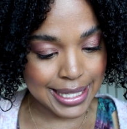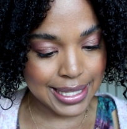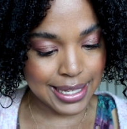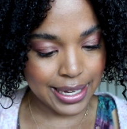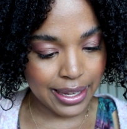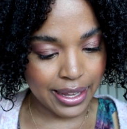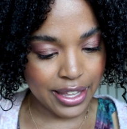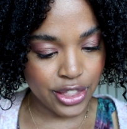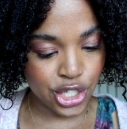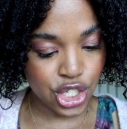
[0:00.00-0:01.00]
Stick
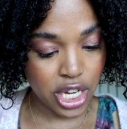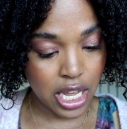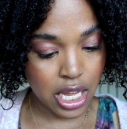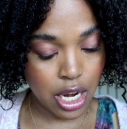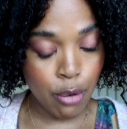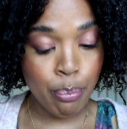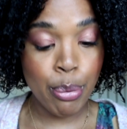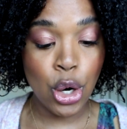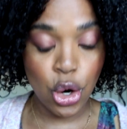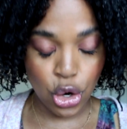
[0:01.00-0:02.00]
in the shade
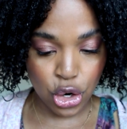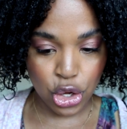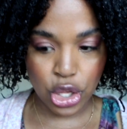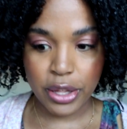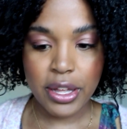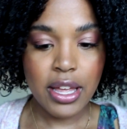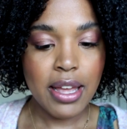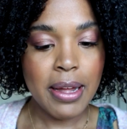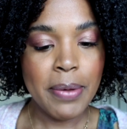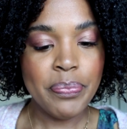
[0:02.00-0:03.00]
Pearl.
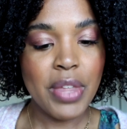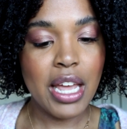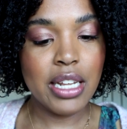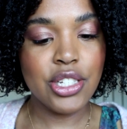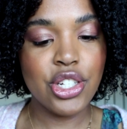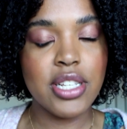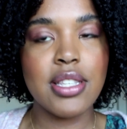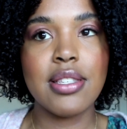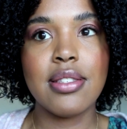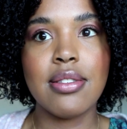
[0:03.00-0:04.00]
And it's
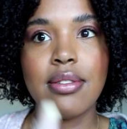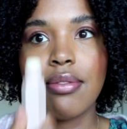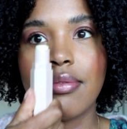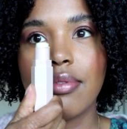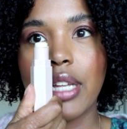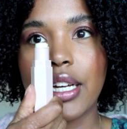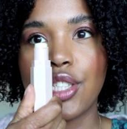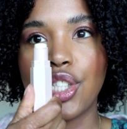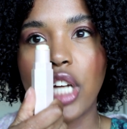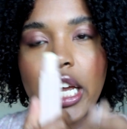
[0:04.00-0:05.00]
just like a
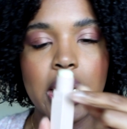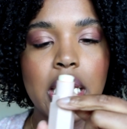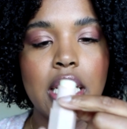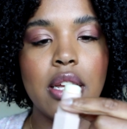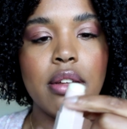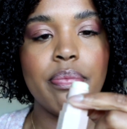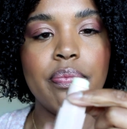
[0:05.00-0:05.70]
shiny,